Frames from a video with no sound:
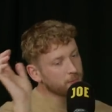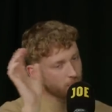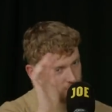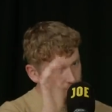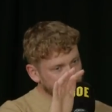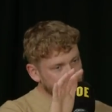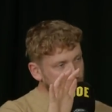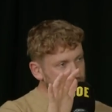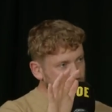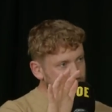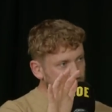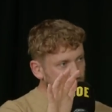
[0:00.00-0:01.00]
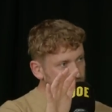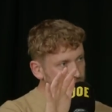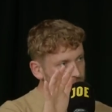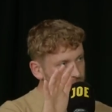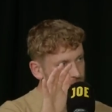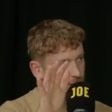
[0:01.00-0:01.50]
Boris Johnson obviously has a lot to
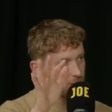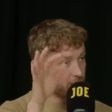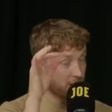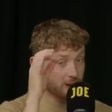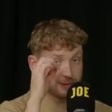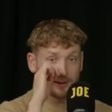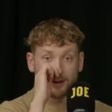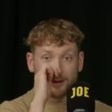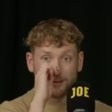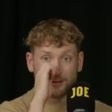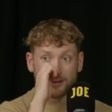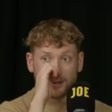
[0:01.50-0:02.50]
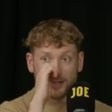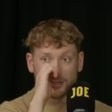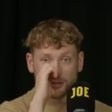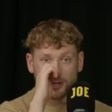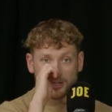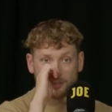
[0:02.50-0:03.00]
play as well. But I think the
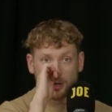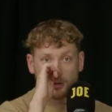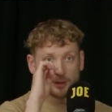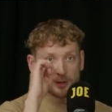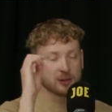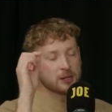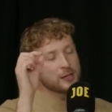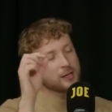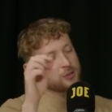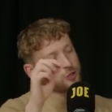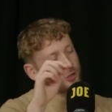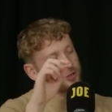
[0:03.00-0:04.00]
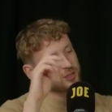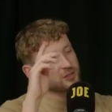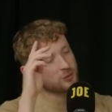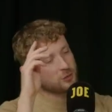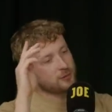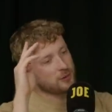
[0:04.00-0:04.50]
Liz Truss moment, Johnson
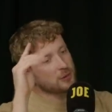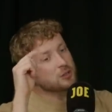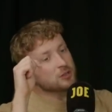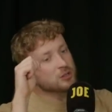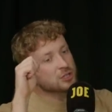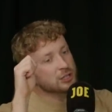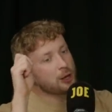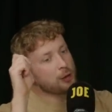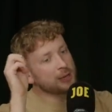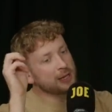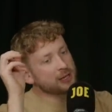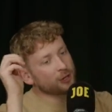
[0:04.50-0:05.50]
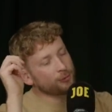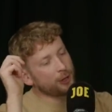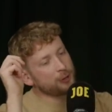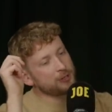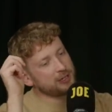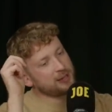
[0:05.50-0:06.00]
sort of slowly
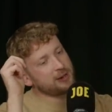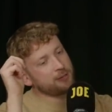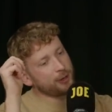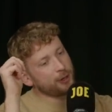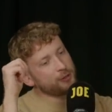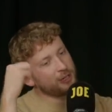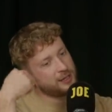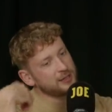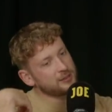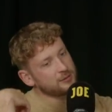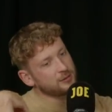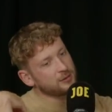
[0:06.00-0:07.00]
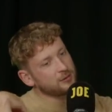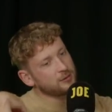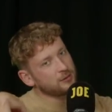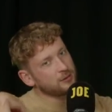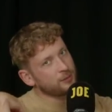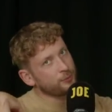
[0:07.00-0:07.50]
corroded and eroded
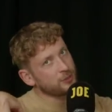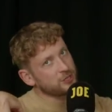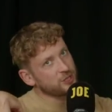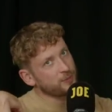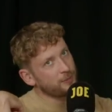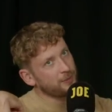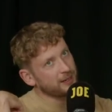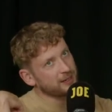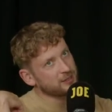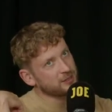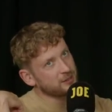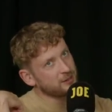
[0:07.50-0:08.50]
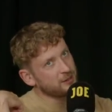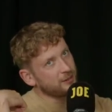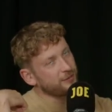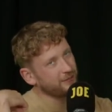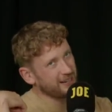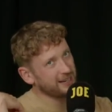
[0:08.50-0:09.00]
the British public's
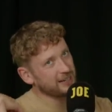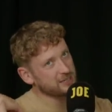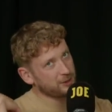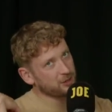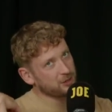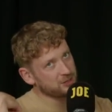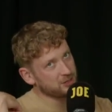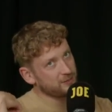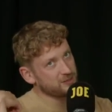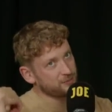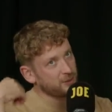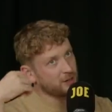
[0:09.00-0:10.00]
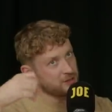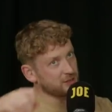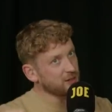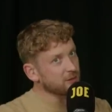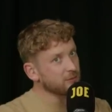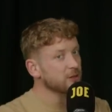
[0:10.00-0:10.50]
feelings about the Conservative
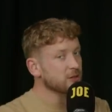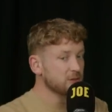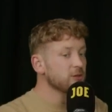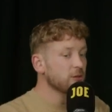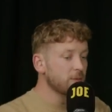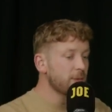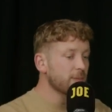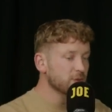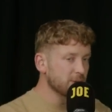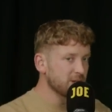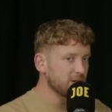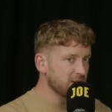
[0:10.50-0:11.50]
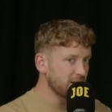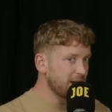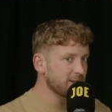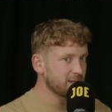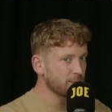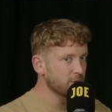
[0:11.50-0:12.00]
Party. You know, because you've got to remember, 2019,
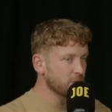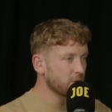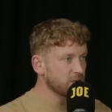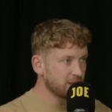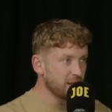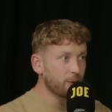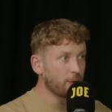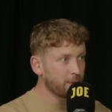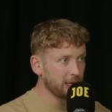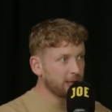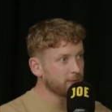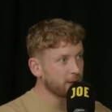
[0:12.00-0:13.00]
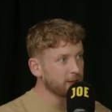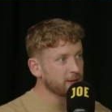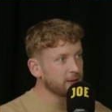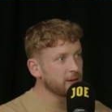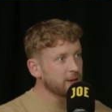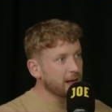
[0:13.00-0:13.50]
80-seat majority, they're popular, right?
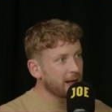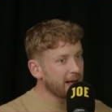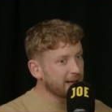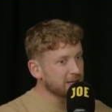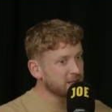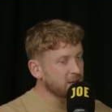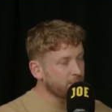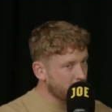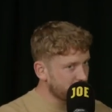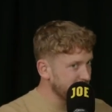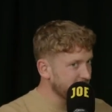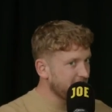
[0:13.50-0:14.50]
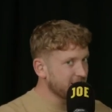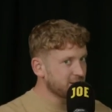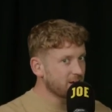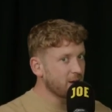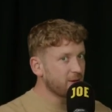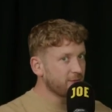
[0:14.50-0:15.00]
And the Partygate
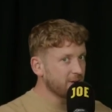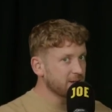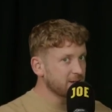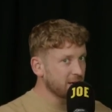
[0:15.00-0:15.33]
stuff,